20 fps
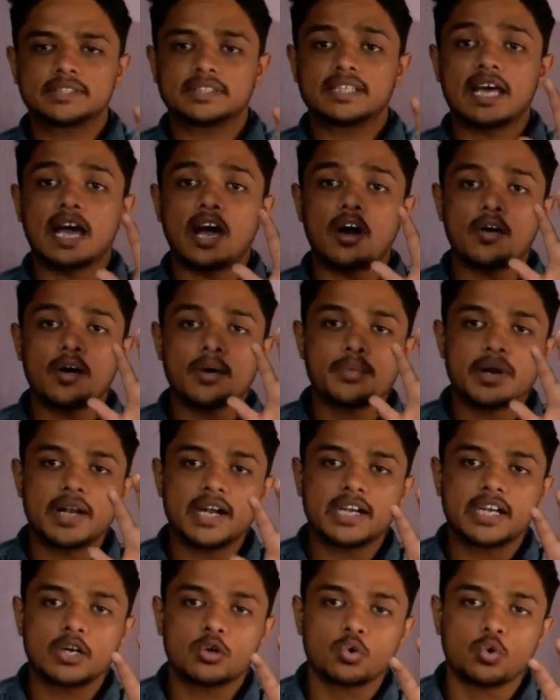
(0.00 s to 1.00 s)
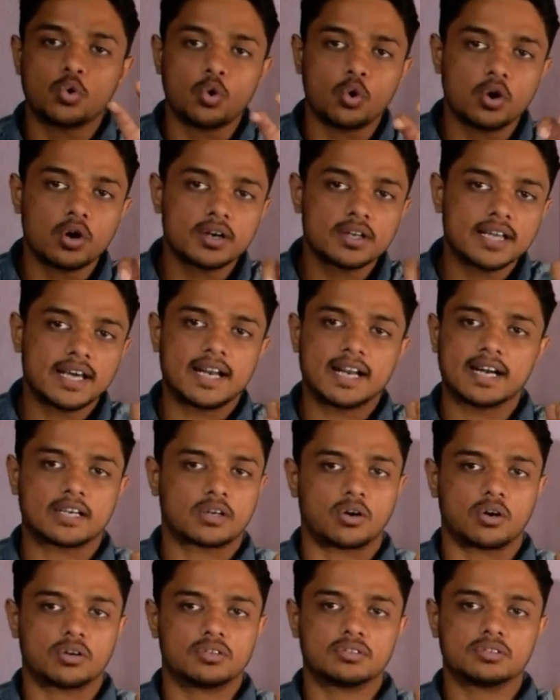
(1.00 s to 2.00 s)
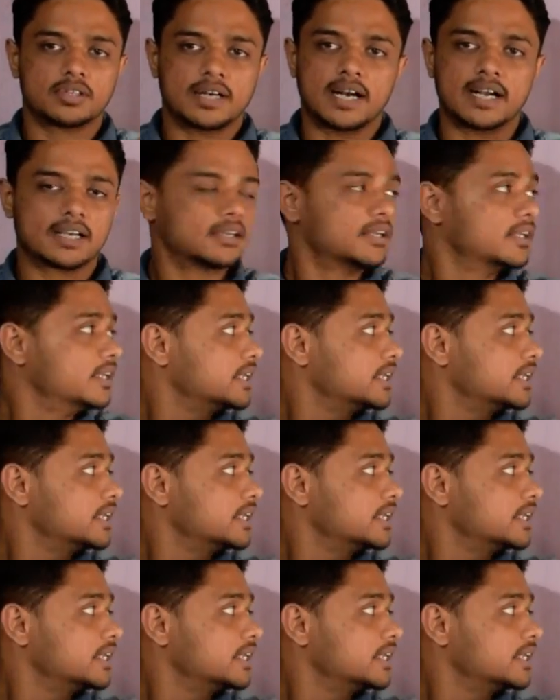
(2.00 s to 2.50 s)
they have ability to hold the electron, right?